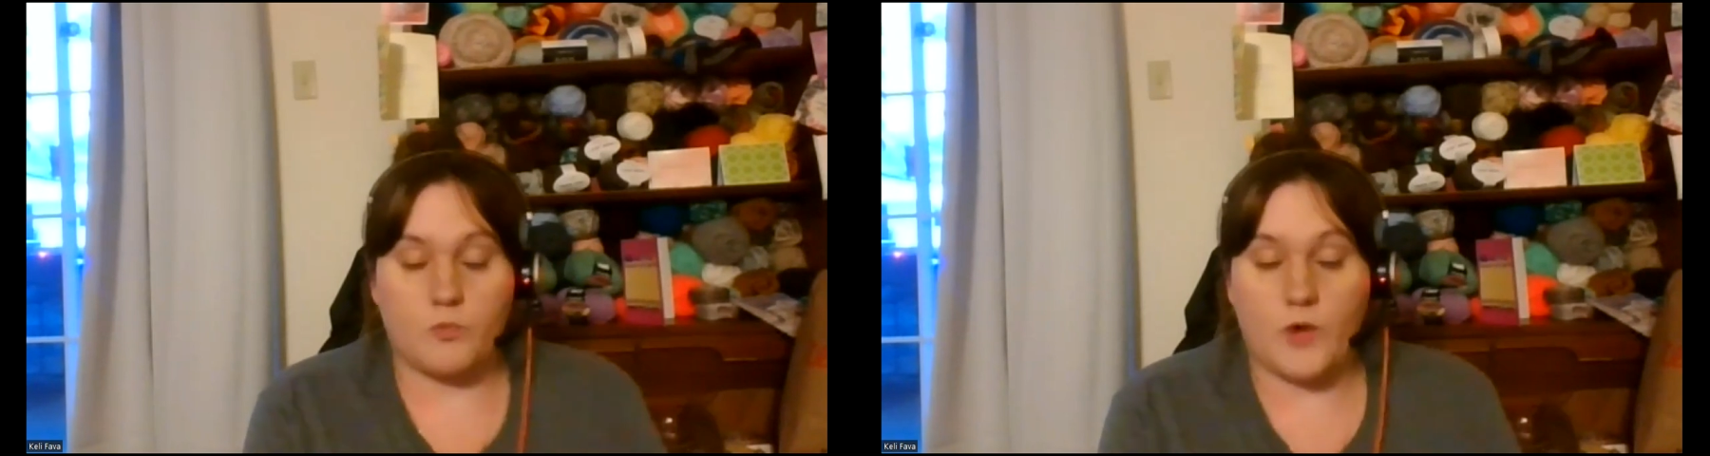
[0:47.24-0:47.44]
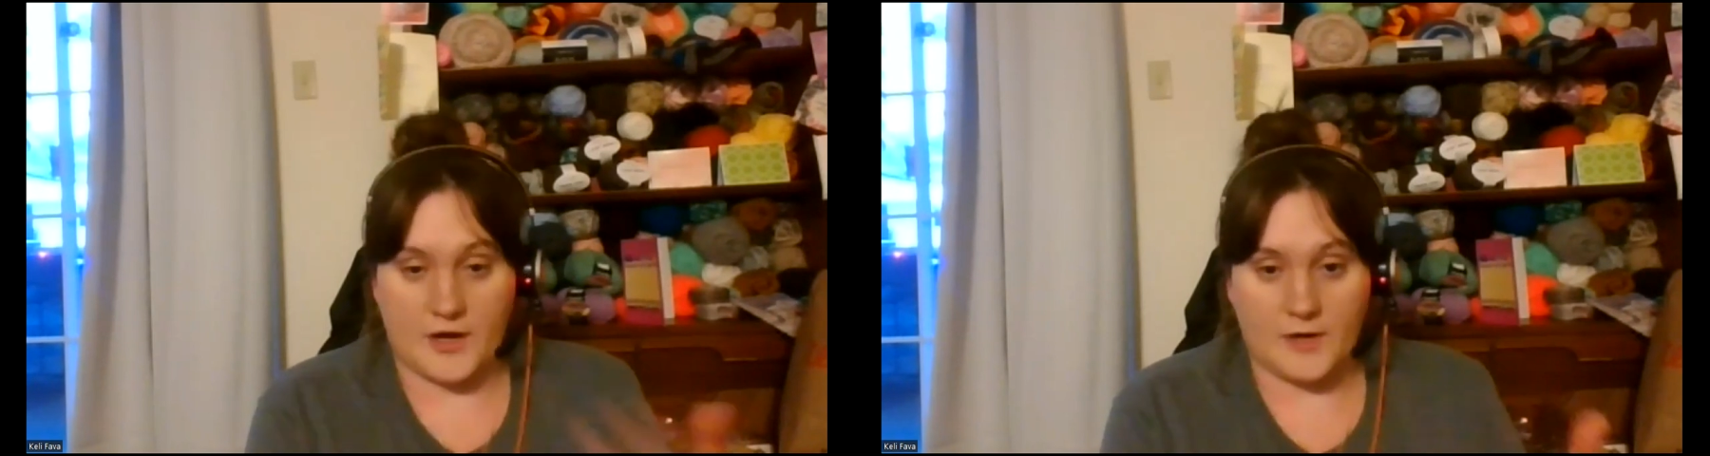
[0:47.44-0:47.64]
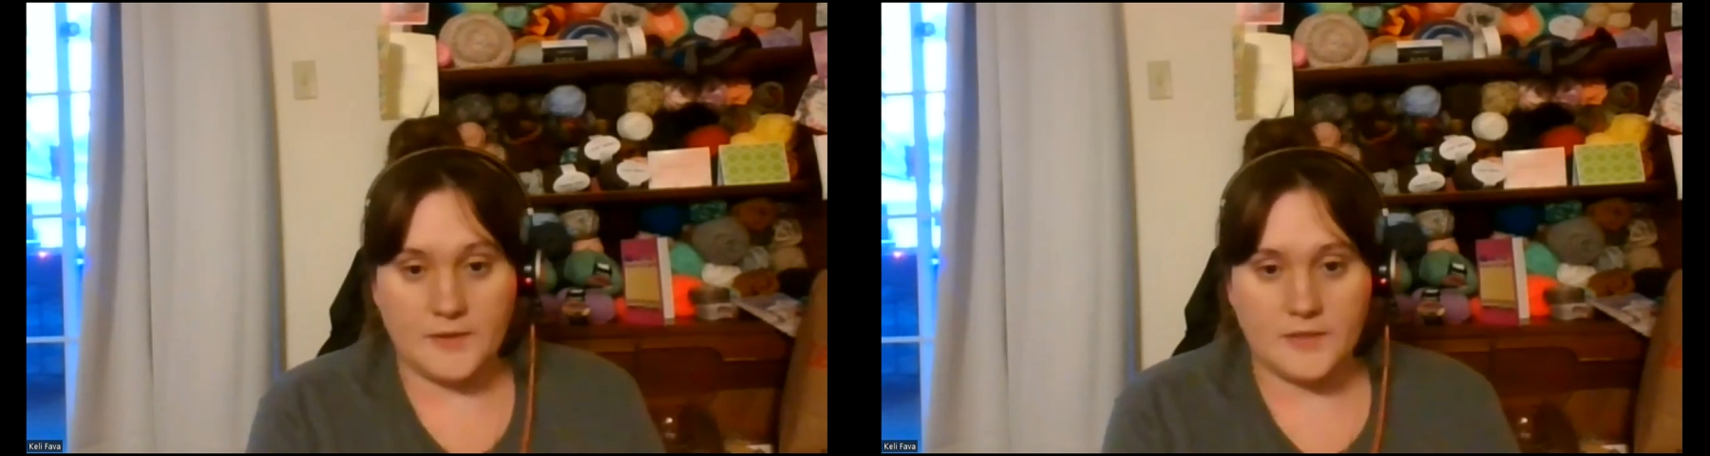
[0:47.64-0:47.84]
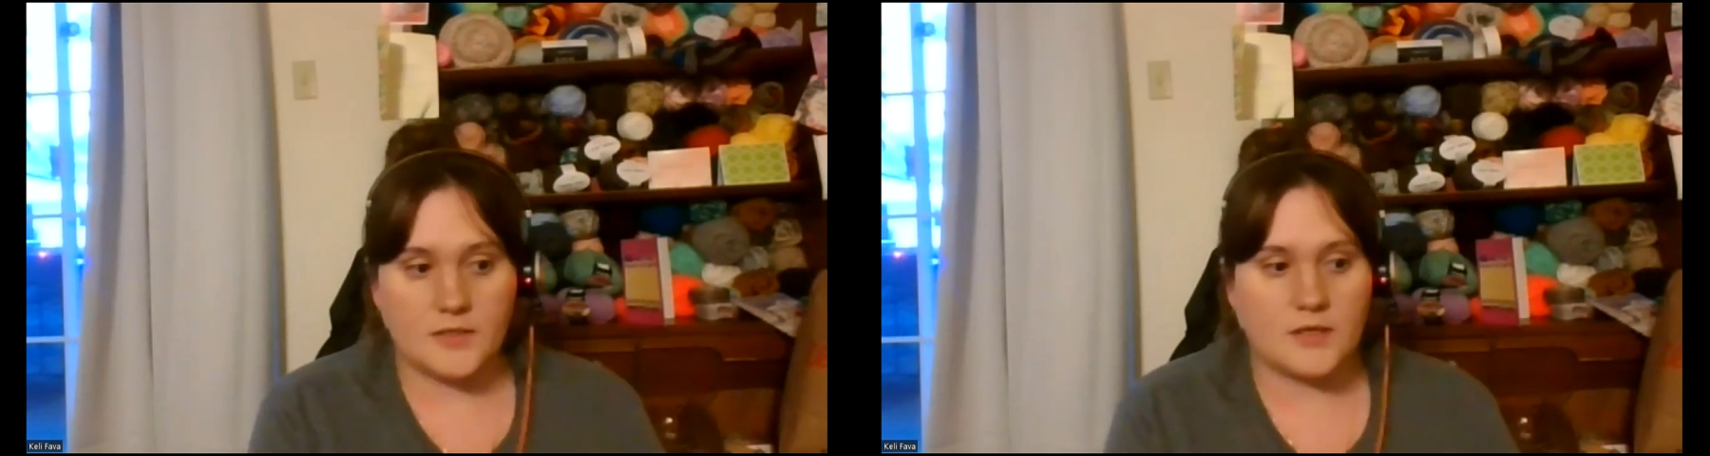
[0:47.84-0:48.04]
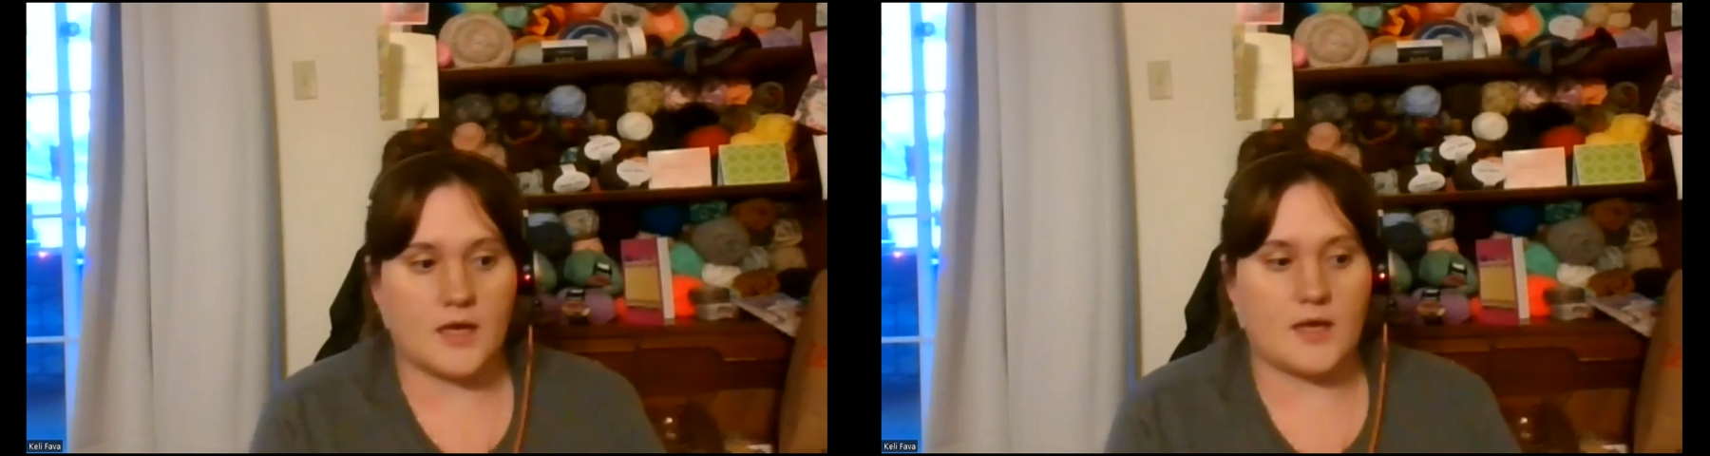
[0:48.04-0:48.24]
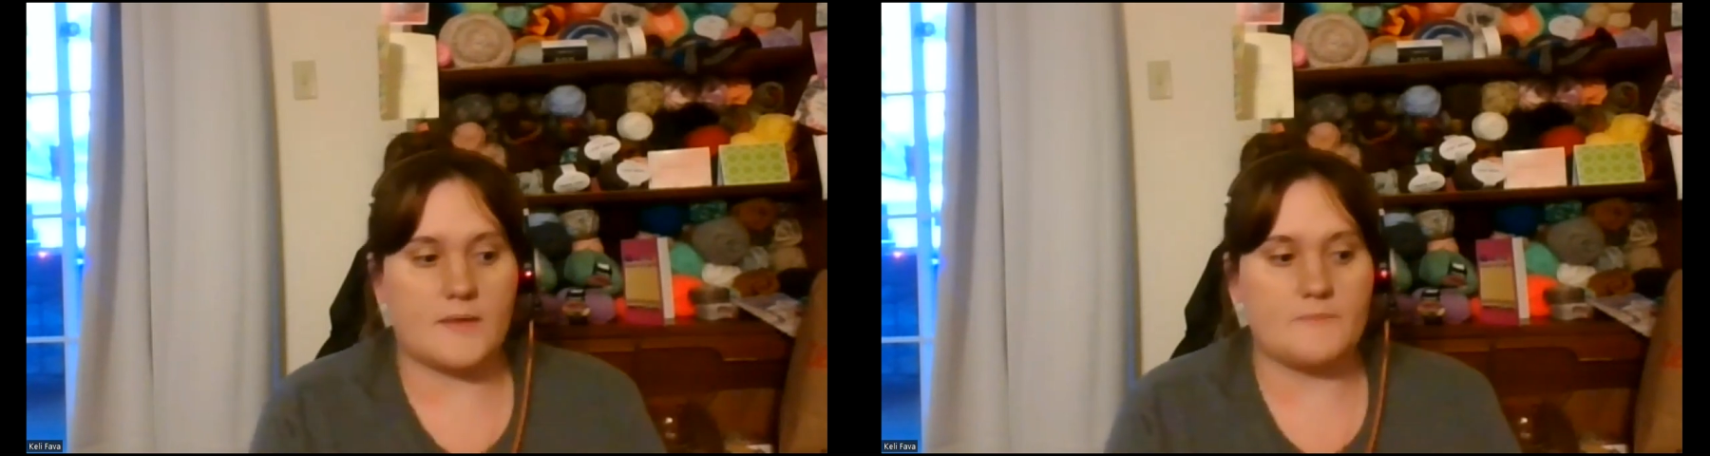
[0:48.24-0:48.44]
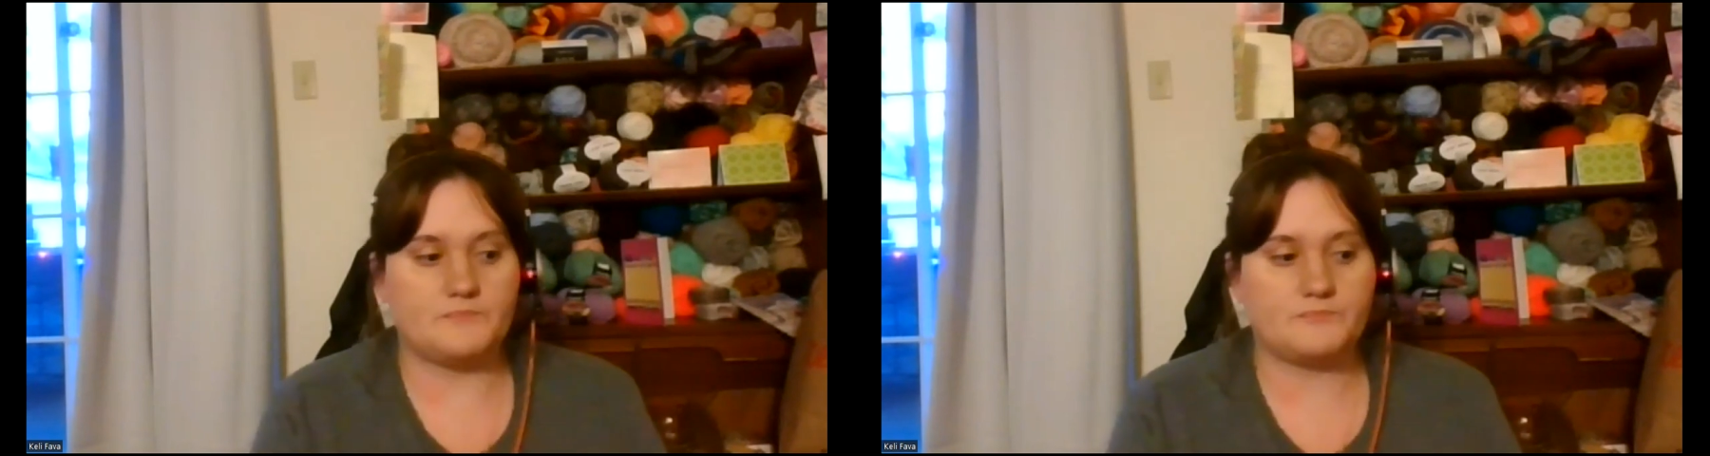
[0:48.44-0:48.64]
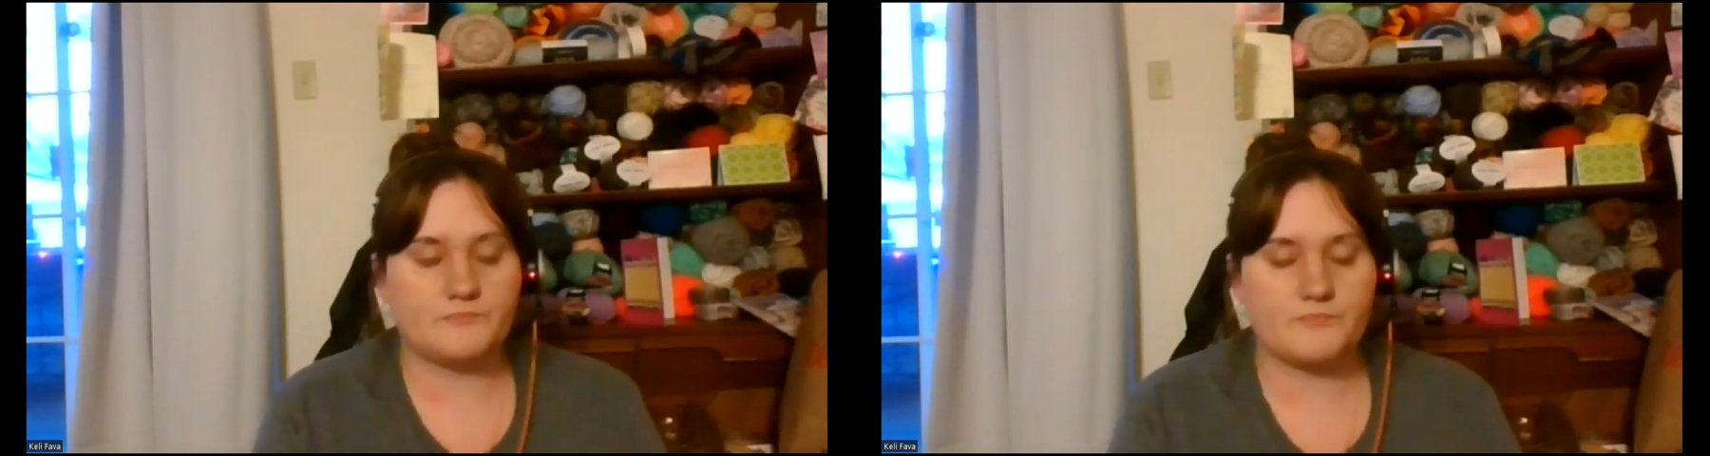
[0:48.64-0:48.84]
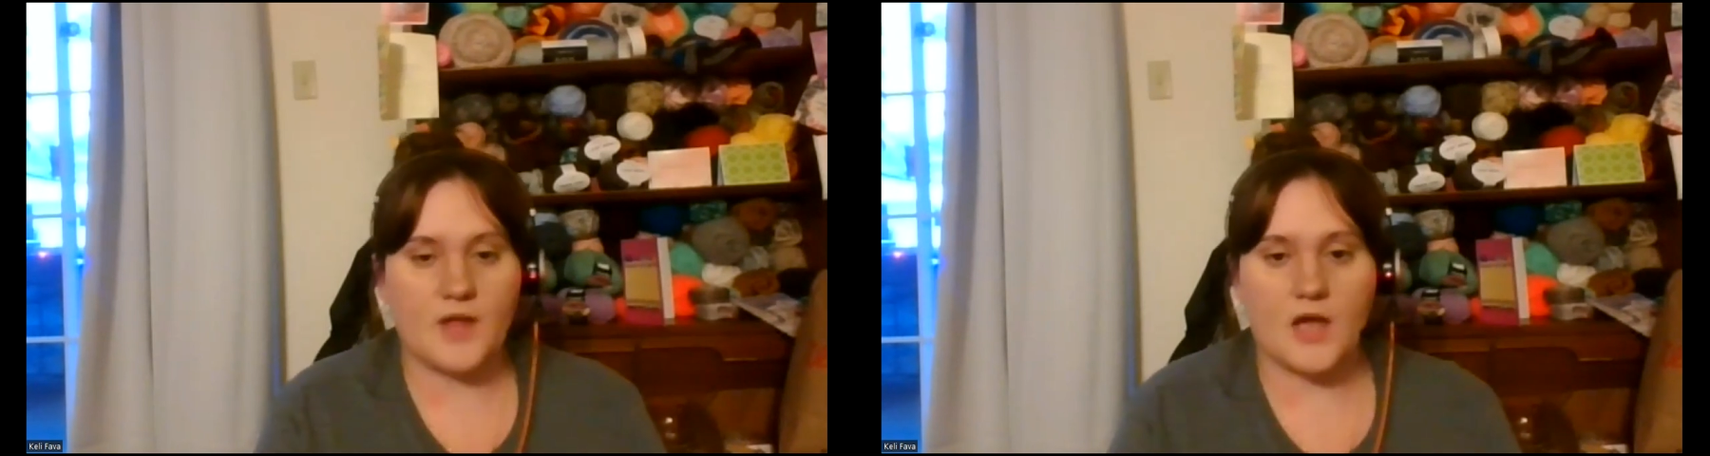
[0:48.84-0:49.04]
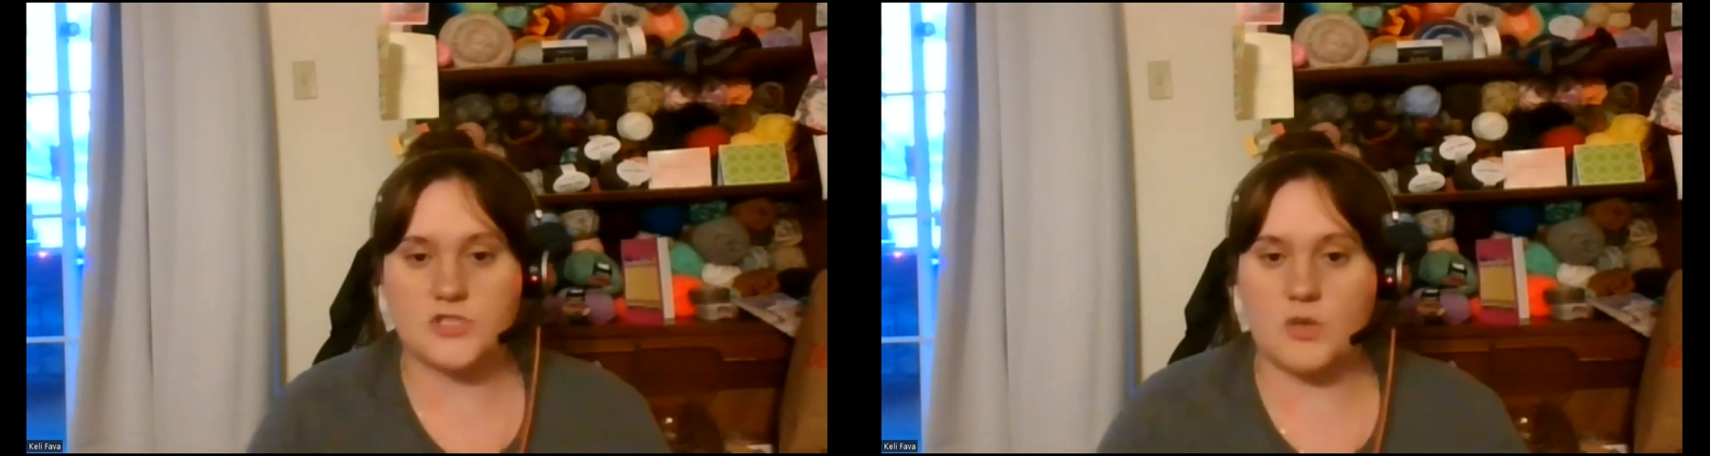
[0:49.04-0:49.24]
winner.
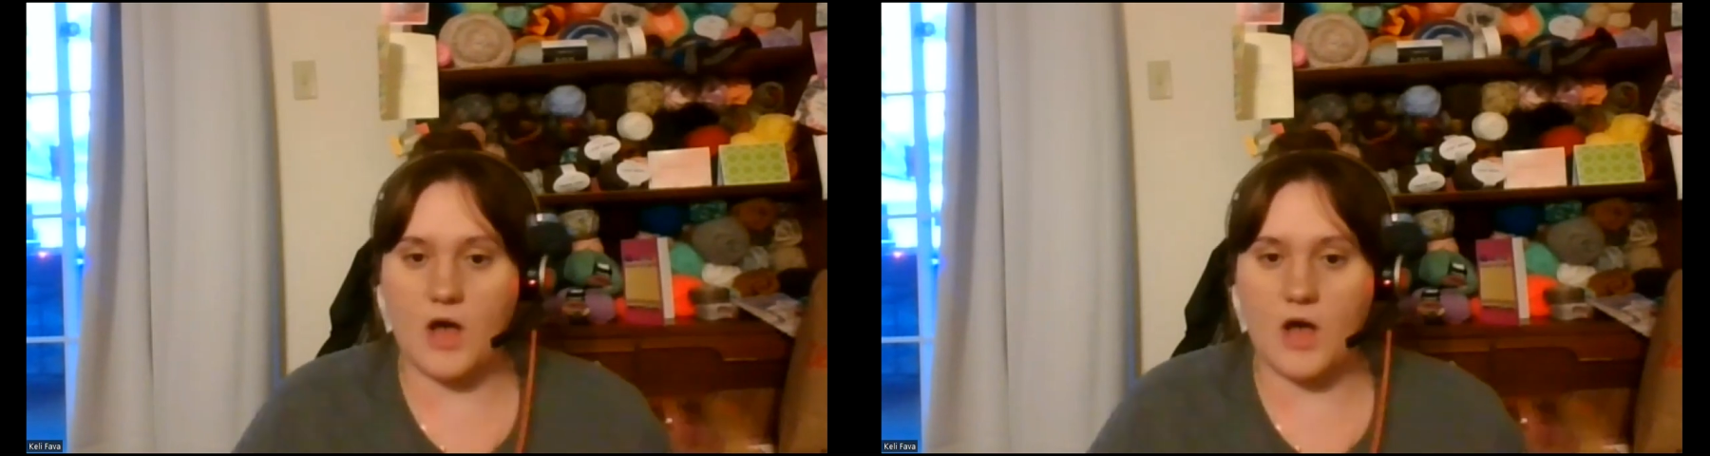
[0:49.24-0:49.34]
So